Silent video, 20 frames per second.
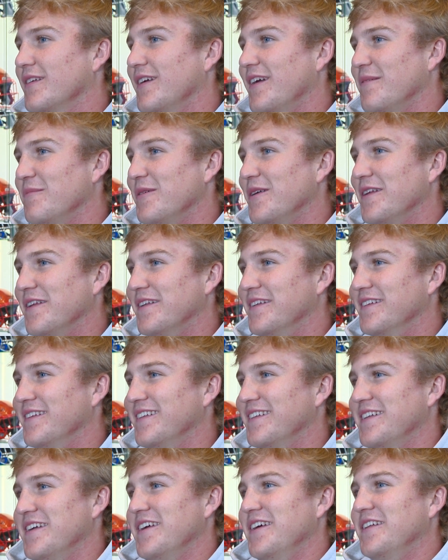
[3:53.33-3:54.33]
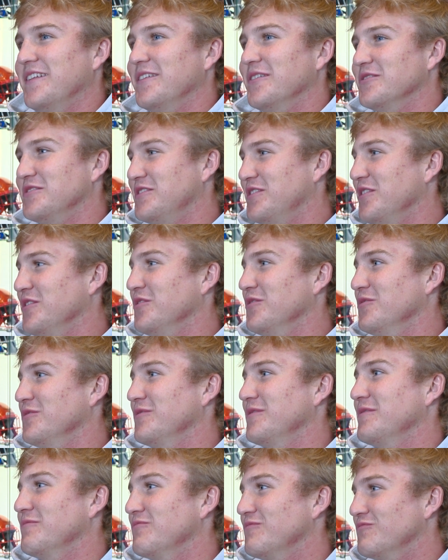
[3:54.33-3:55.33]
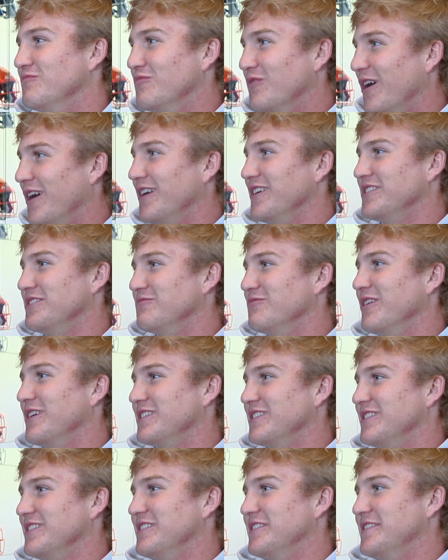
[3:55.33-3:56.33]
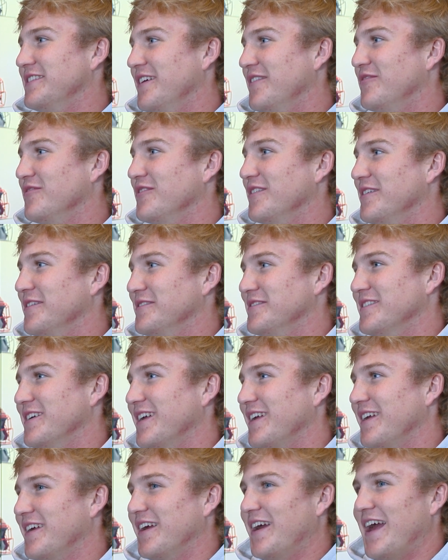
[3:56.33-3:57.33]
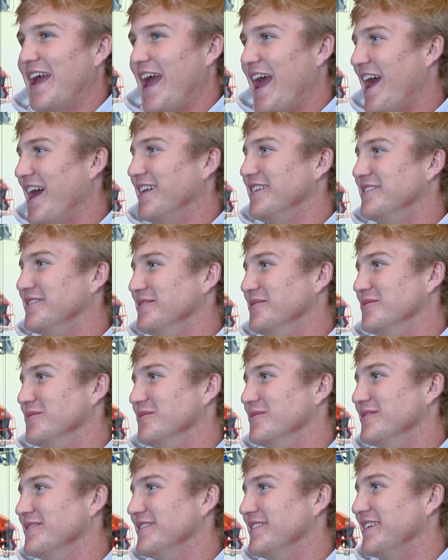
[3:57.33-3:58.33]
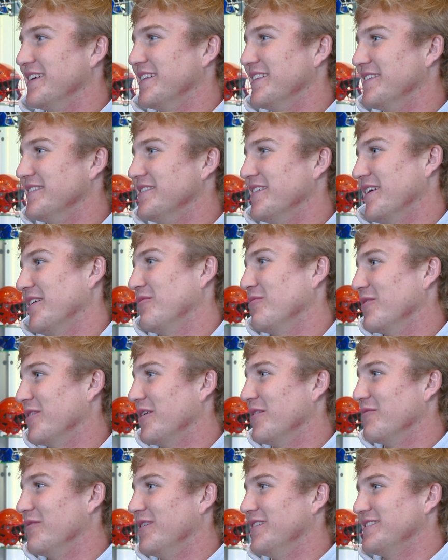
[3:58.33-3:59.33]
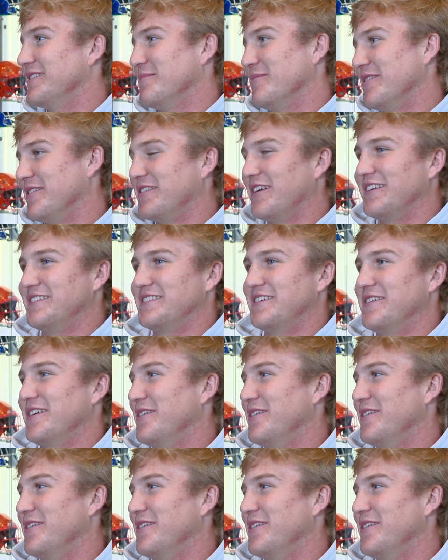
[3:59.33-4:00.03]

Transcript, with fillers: I mean, those two rush rushes definitely. I was like, I had to get like where I was. I mean, the touchdown.